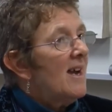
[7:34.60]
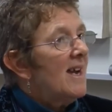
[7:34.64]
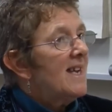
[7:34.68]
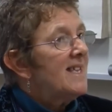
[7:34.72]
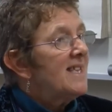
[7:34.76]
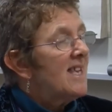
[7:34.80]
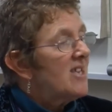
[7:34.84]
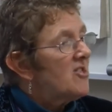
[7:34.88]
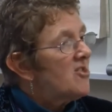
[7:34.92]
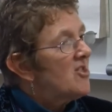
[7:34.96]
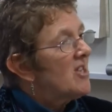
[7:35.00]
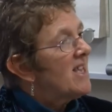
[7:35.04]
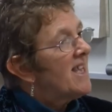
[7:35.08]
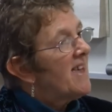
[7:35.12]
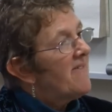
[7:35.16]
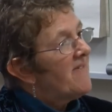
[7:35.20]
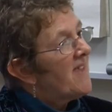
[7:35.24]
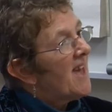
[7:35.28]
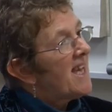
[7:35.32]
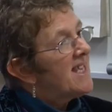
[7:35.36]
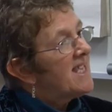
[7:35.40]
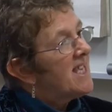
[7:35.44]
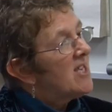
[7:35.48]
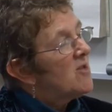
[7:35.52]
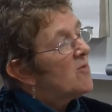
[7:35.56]
Initially
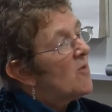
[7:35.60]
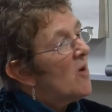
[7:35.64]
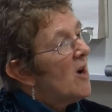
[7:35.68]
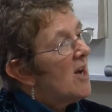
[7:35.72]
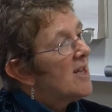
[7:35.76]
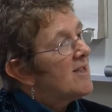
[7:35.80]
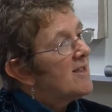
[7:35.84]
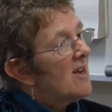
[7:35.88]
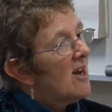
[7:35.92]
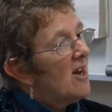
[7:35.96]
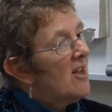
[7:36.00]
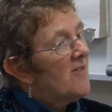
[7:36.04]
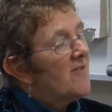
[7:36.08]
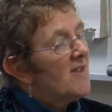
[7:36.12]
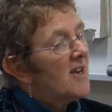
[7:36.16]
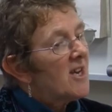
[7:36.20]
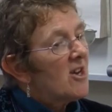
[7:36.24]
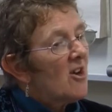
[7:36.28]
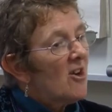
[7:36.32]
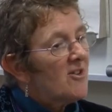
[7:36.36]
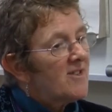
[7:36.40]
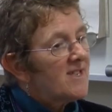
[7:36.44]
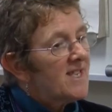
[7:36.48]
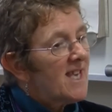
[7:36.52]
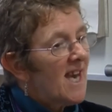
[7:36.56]
they did one on the
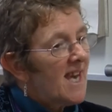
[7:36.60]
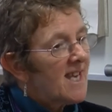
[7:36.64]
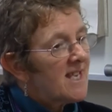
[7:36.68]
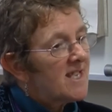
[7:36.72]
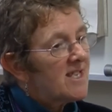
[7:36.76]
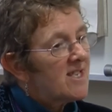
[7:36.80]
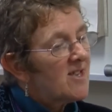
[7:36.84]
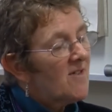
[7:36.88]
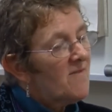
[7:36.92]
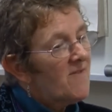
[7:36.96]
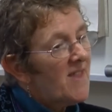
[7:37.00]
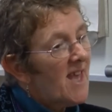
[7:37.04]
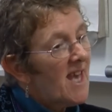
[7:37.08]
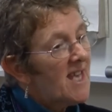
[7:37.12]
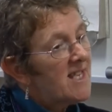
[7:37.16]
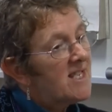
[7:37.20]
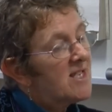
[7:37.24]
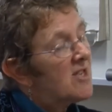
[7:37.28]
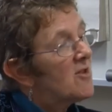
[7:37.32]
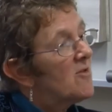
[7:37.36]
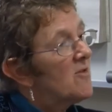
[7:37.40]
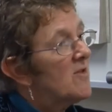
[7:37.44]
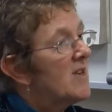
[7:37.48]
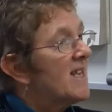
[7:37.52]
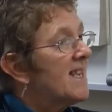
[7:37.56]
context of their
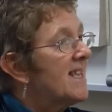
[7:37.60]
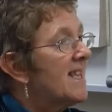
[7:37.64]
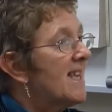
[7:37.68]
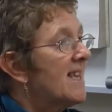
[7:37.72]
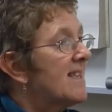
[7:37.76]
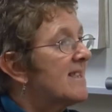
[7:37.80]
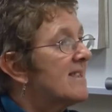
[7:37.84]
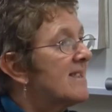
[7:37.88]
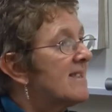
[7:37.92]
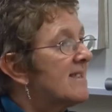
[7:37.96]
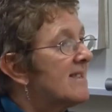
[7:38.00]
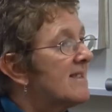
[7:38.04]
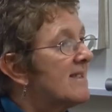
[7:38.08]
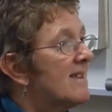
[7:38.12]
school in its